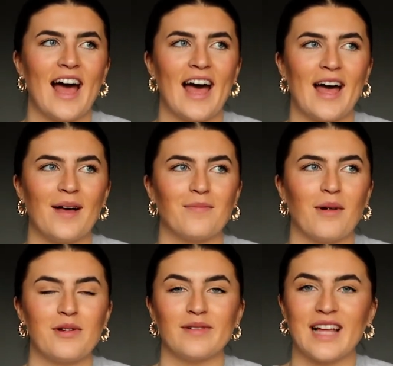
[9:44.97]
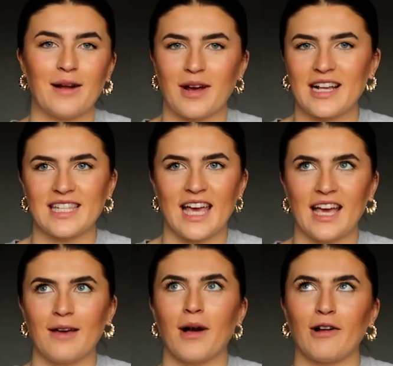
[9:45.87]
when we were
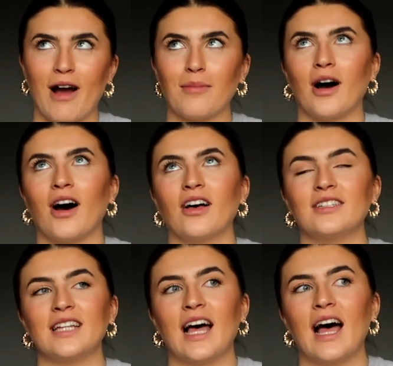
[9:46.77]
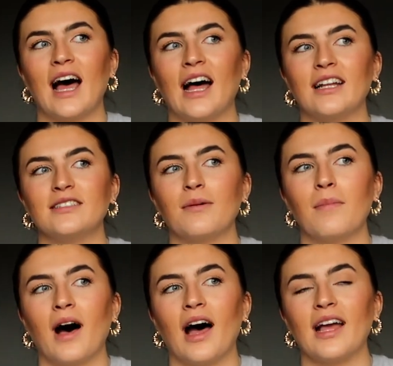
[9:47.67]
celebrating my grandma's and
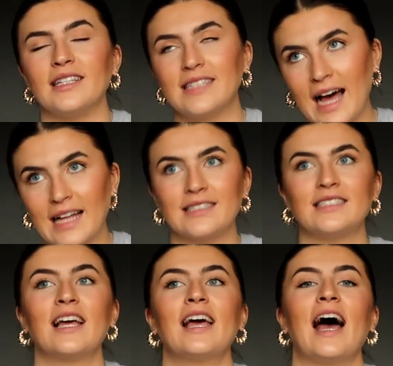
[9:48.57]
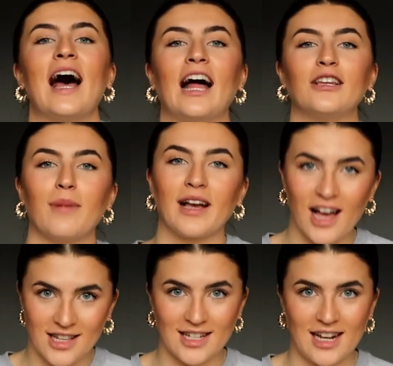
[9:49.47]
my dad's and my
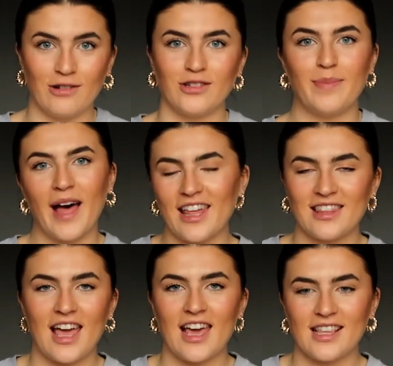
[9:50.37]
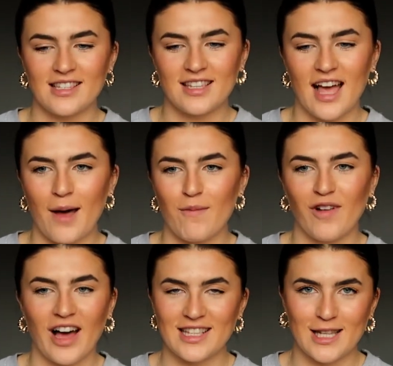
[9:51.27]
cousin-in-law's birthdays
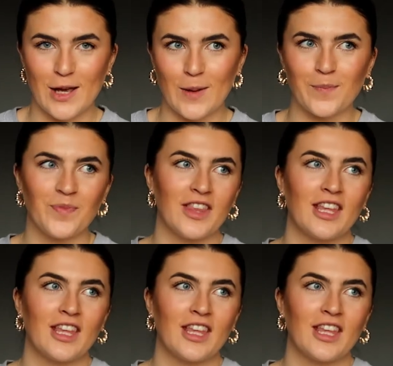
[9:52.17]
via Zoom.